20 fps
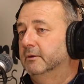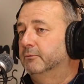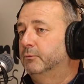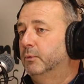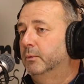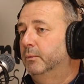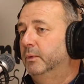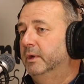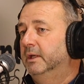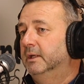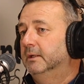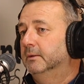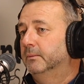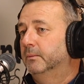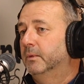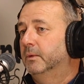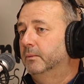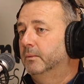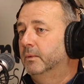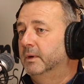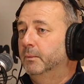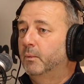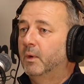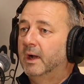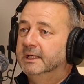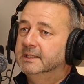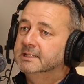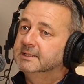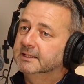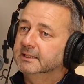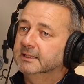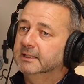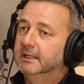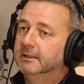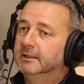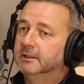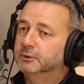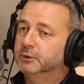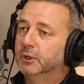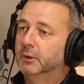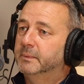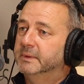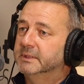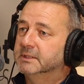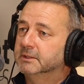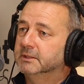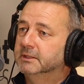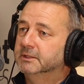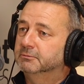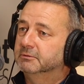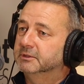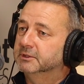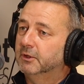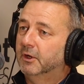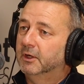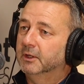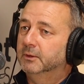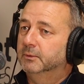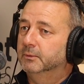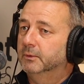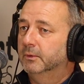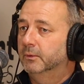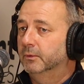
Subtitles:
of what we waste in the job is recycled.